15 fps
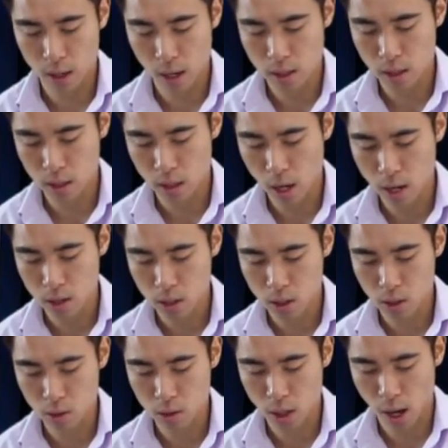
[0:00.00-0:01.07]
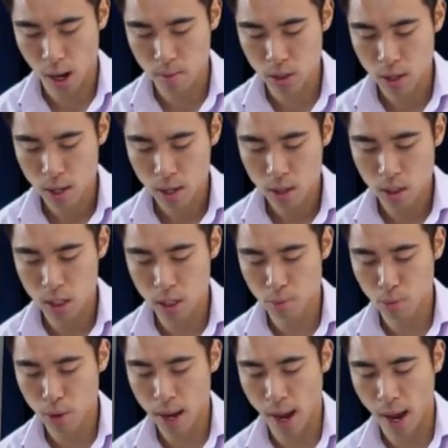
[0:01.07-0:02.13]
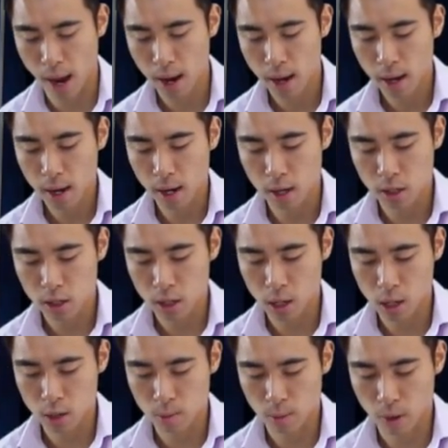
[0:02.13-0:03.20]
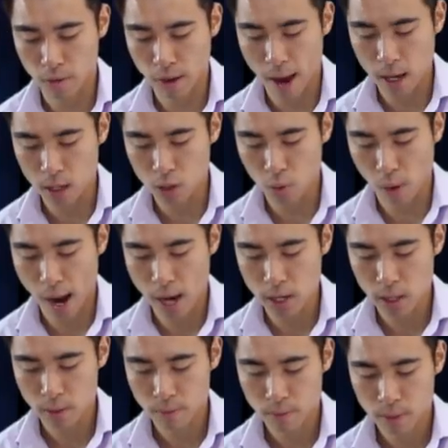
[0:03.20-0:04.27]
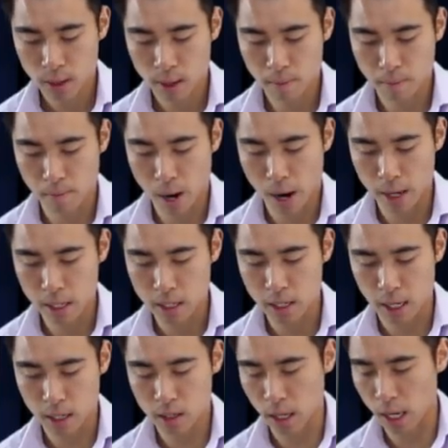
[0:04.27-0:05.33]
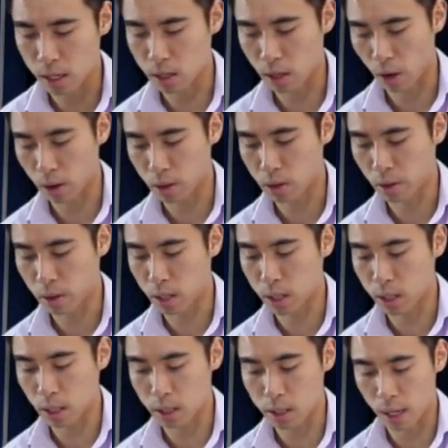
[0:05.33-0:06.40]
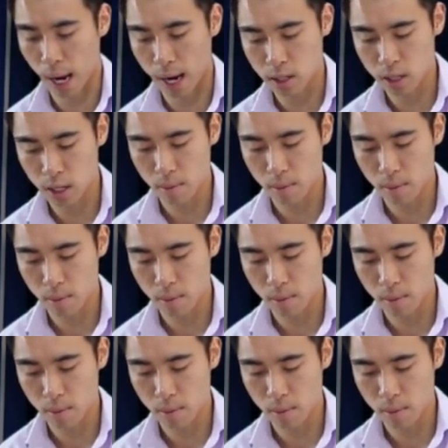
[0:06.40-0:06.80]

And you notice those two terms disappear and just leaves me with x squared minus 16. So I do indeed get to that.